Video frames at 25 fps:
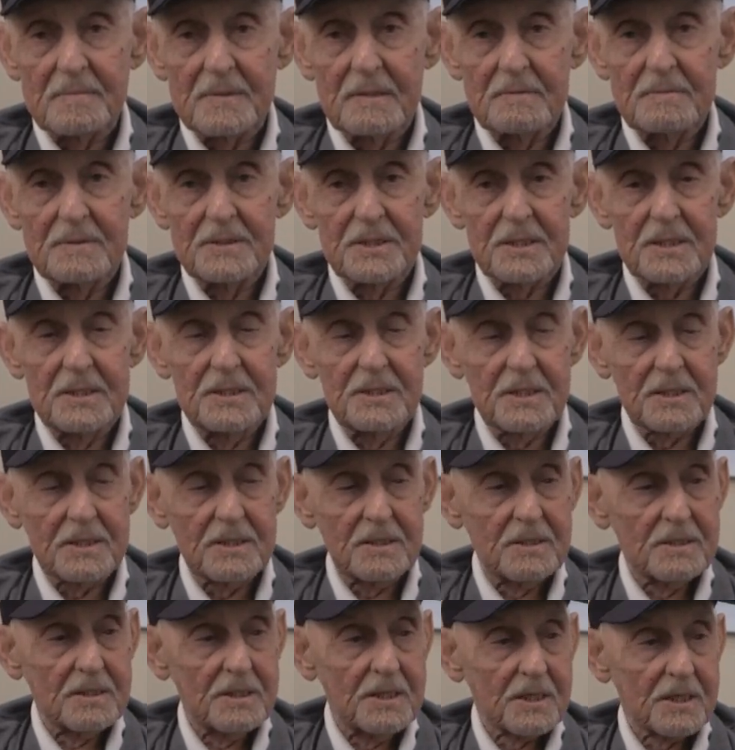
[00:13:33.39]
I mean, you can you
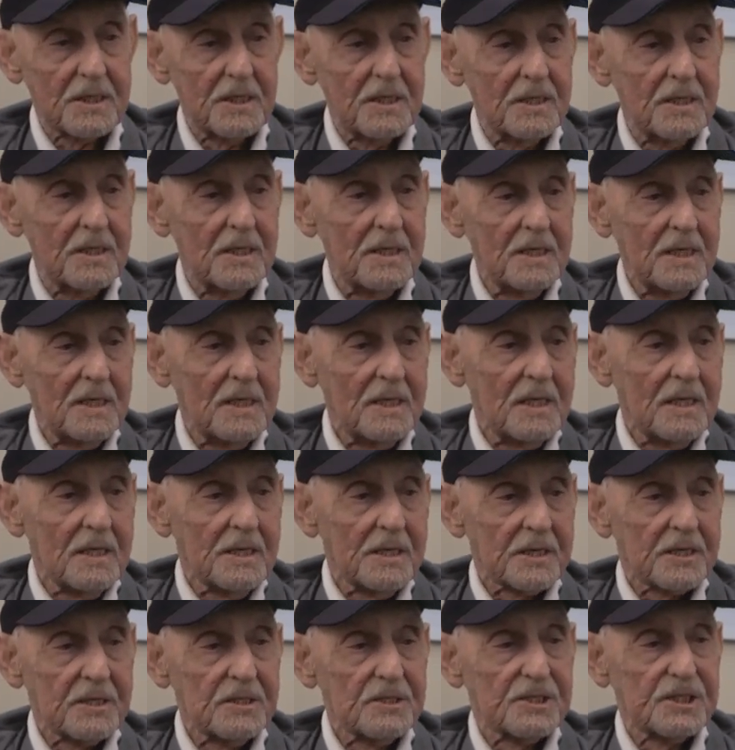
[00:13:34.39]
can you can,
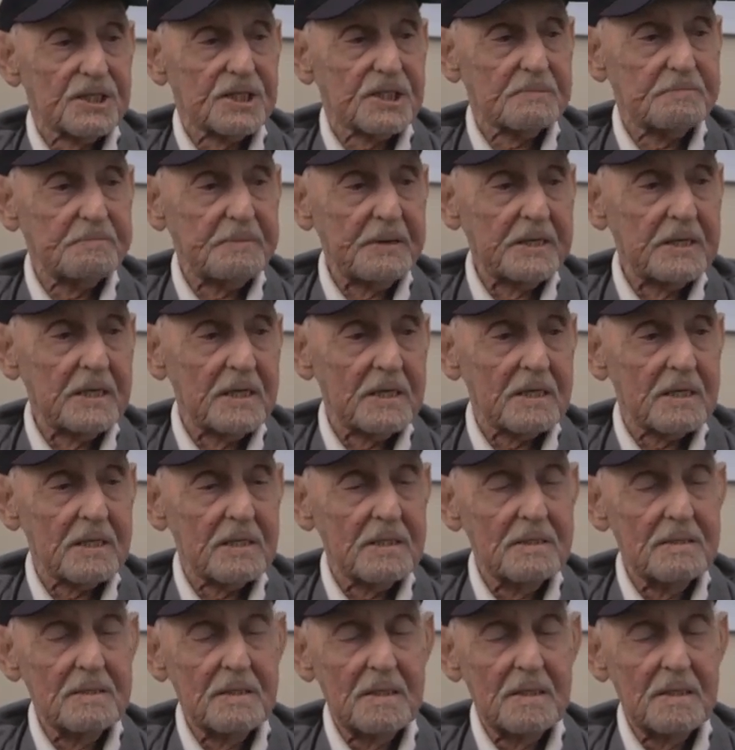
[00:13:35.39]
you can spin it.